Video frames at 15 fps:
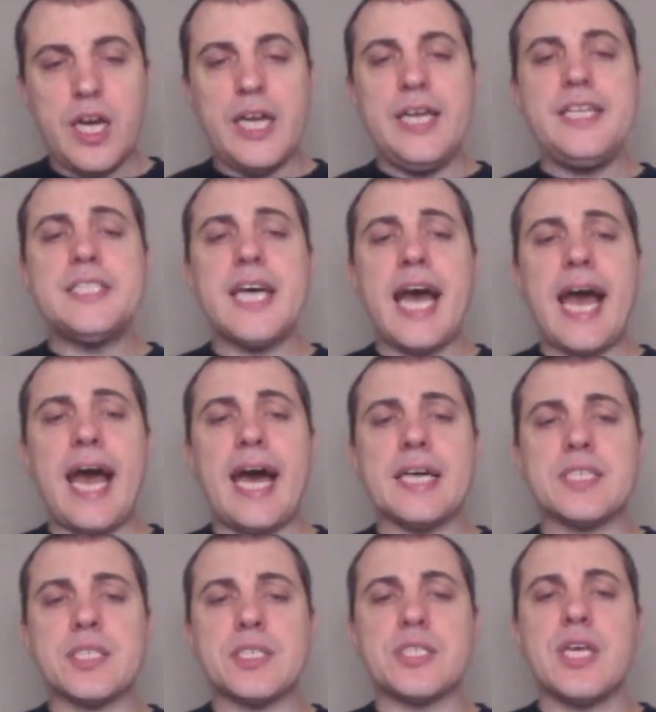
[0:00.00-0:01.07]
Anita
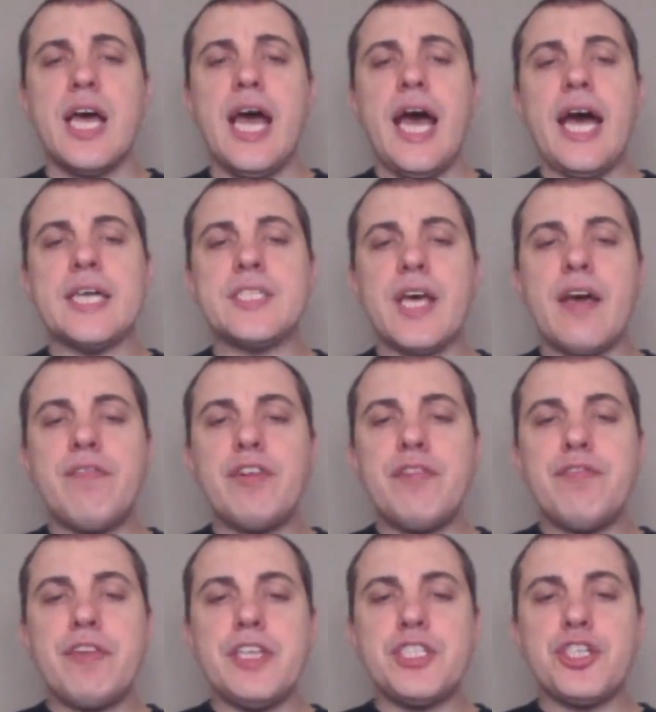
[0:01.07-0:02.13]
asks, has every
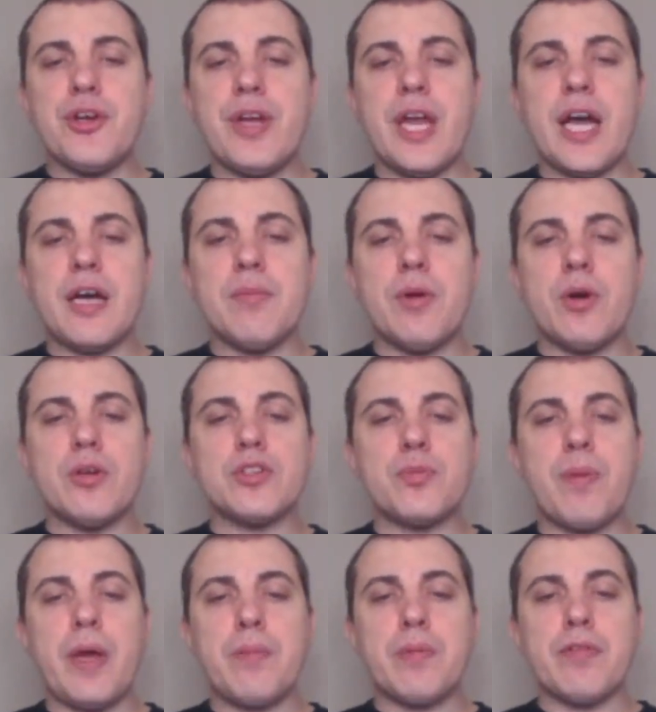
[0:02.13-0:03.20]
feature in Nakamoto's
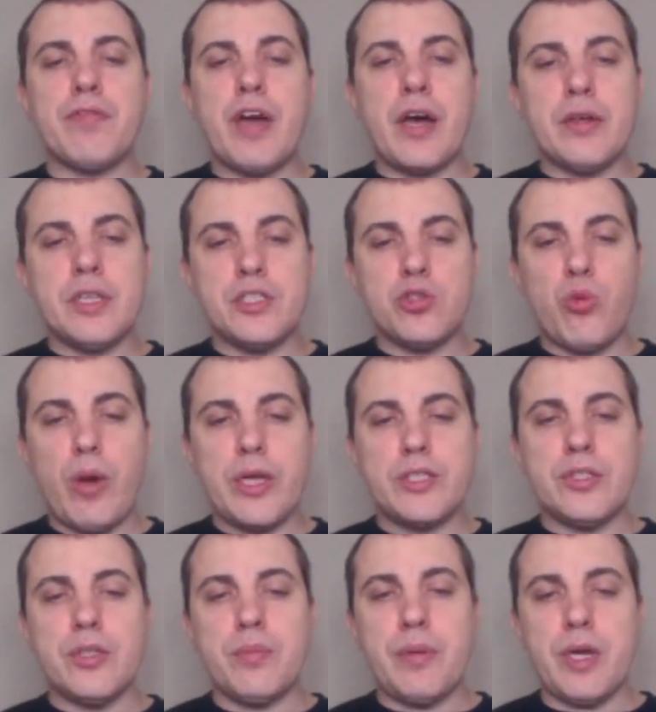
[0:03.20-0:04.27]
paper found its way
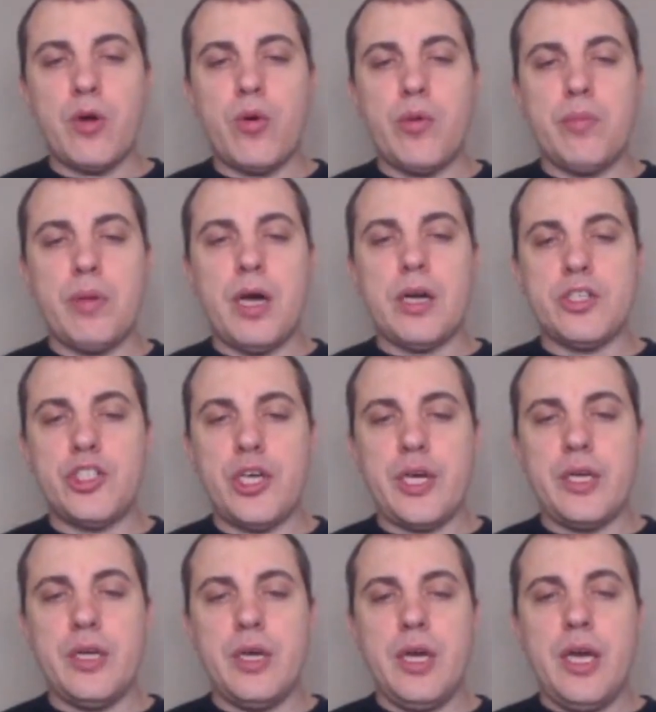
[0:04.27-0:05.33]
to the Bitcoin
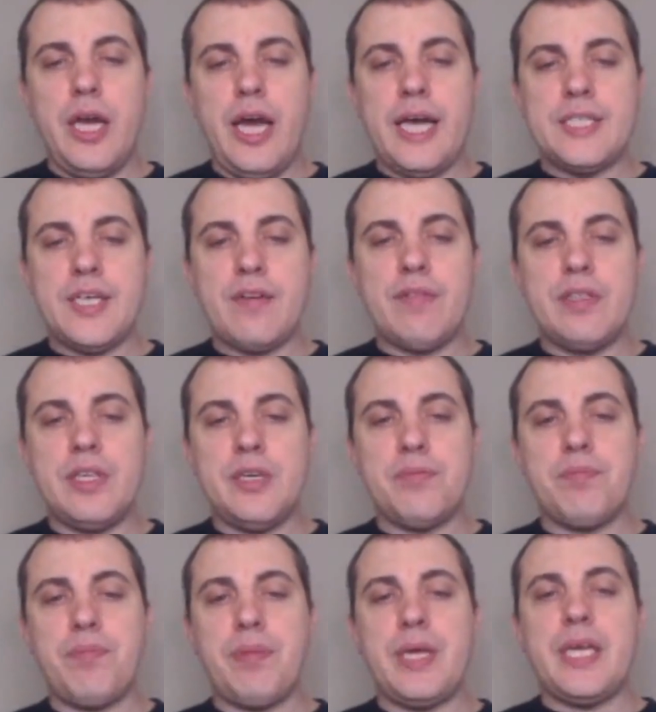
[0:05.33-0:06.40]
blockchain? Has
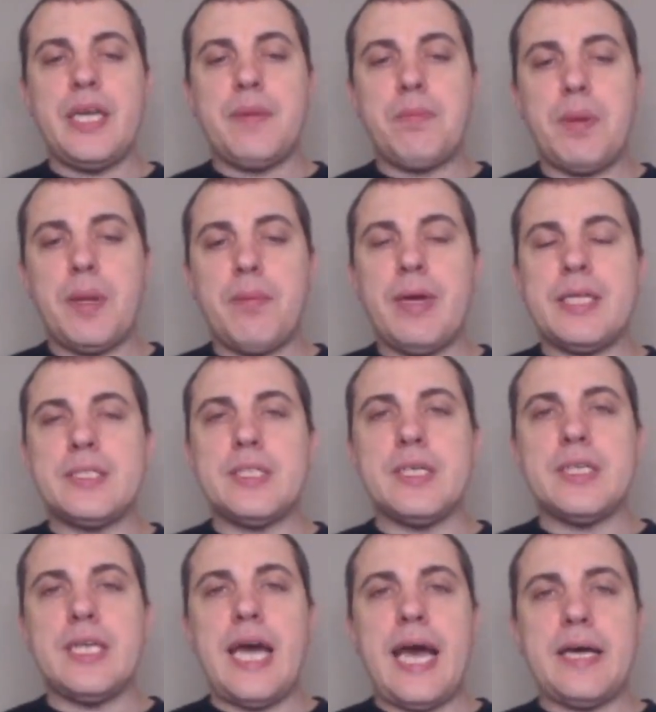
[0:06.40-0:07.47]
everything been
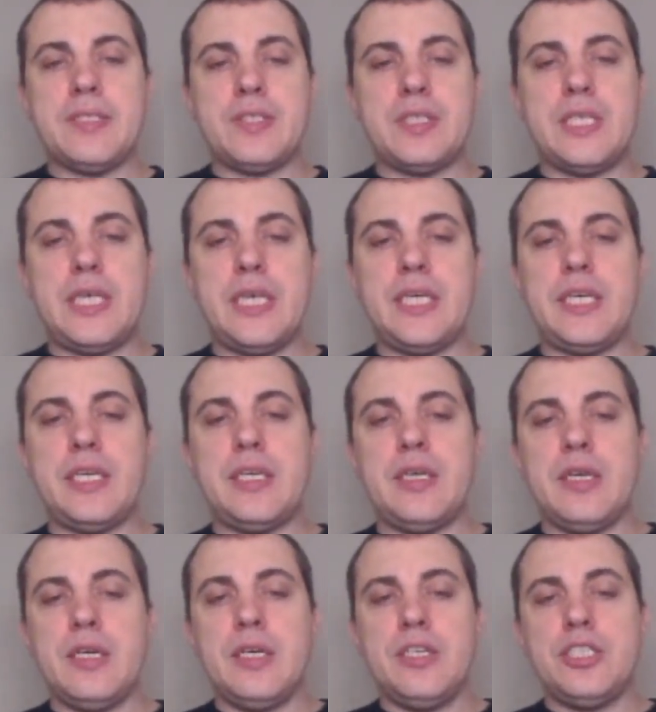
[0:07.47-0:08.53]
implemented as
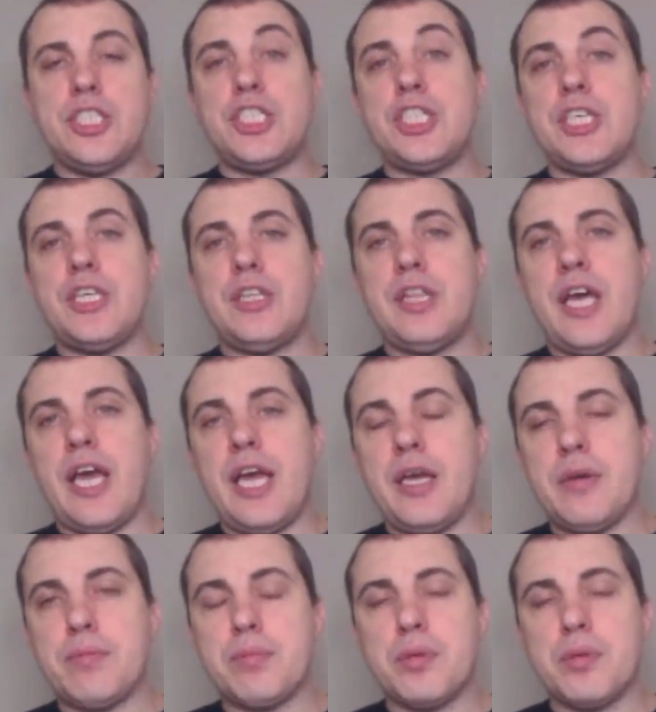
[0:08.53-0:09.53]
they